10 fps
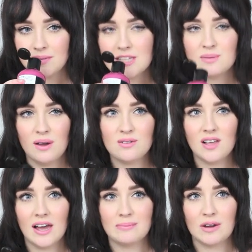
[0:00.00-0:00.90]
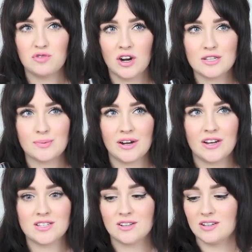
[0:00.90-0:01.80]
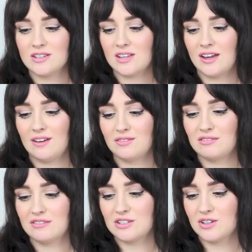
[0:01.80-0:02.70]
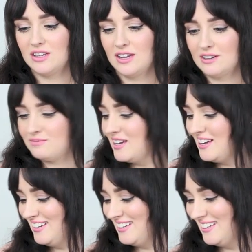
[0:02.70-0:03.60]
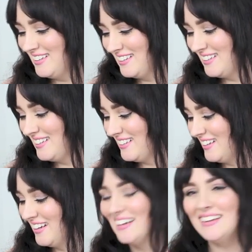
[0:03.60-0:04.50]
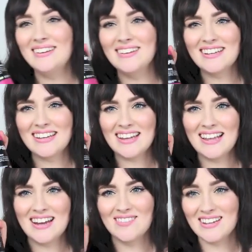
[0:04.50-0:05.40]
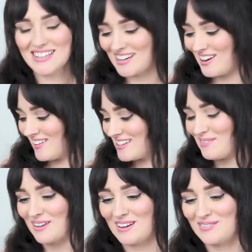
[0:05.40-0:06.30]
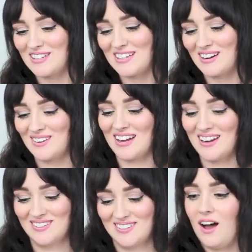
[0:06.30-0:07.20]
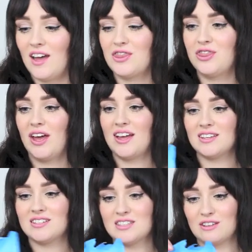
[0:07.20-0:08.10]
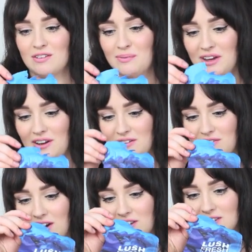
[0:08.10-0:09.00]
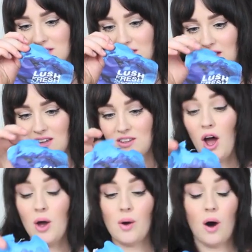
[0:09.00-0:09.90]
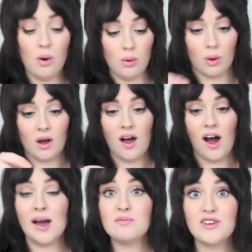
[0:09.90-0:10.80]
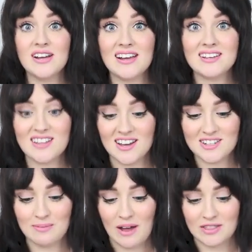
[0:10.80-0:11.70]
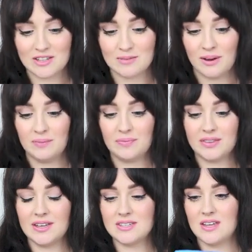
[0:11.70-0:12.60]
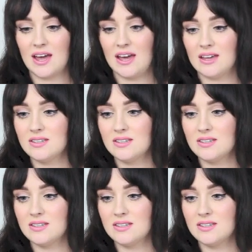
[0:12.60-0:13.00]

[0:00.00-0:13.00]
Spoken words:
it smells like my raspberry ice lollies that I have in the fridge right now. Look at it, I love it. I can't wait to put that in my shower now. I think this is the flamingo friend, is it? No, oh, I'm really excited about this one. This